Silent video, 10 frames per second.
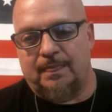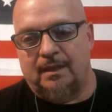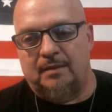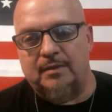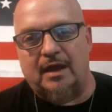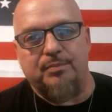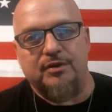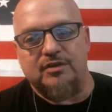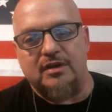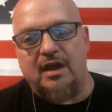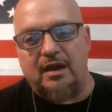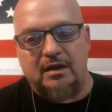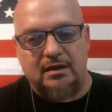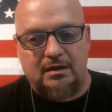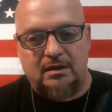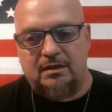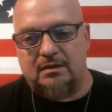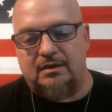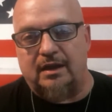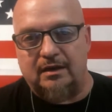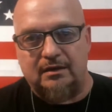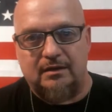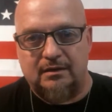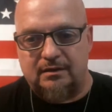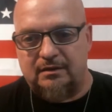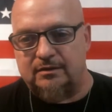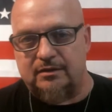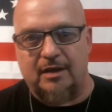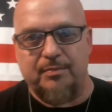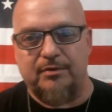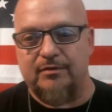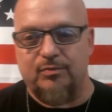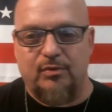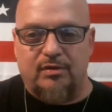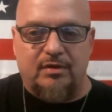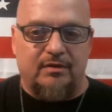I'm not in prison yet. Yet is the operative word.